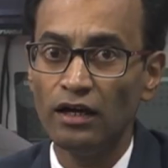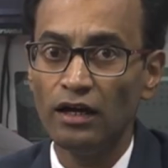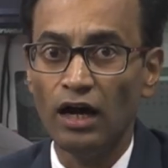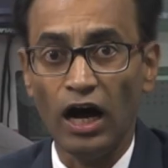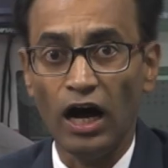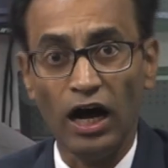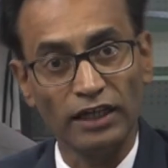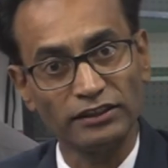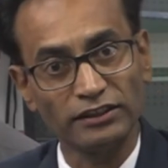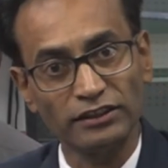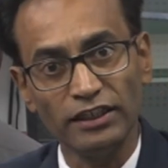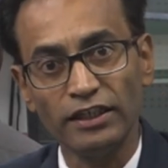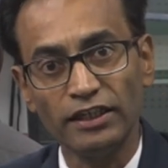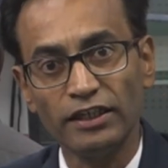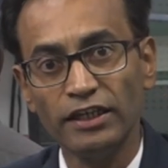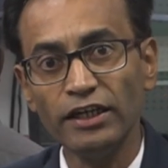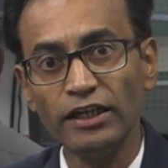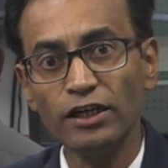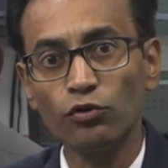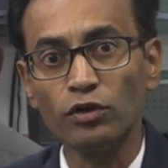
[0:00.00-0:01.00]
asking
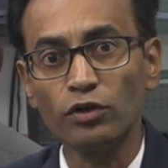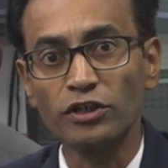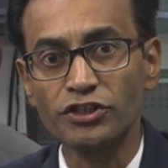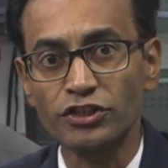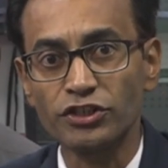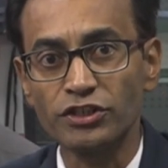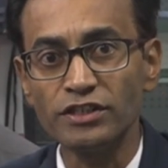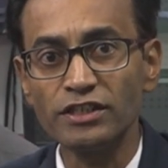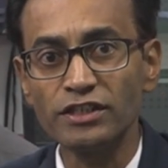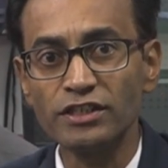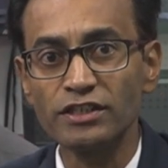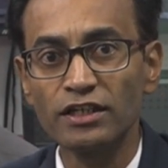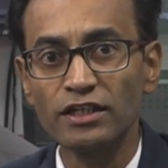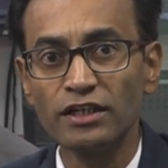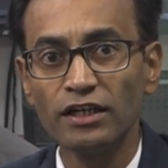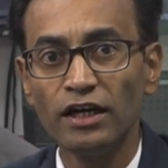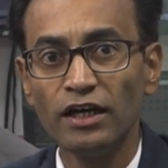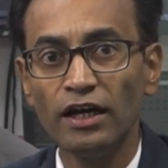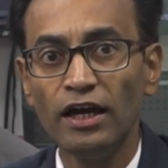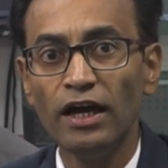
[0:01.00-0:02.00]
key questions,
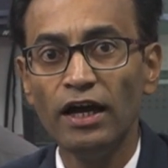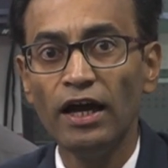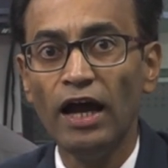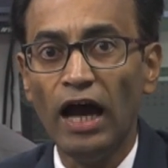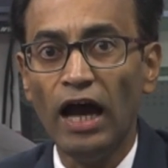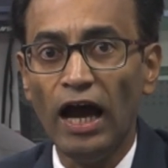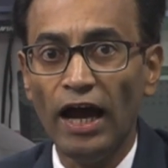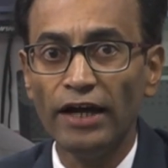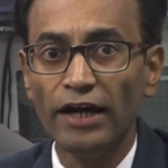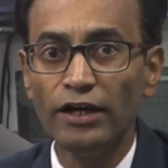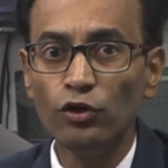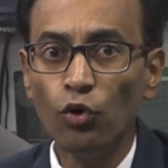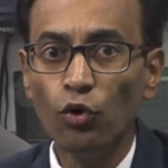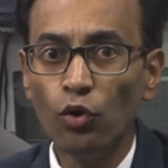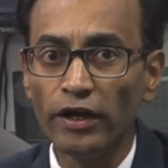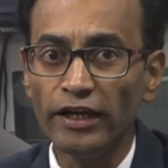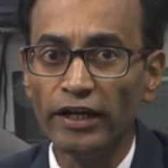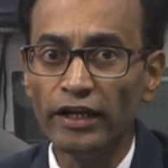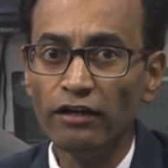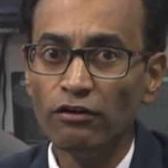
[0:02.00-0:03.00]
and
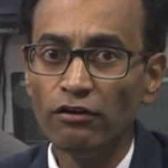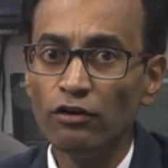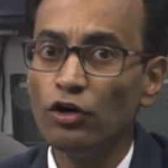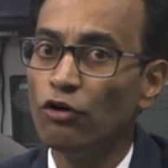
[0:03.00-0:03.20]
knowing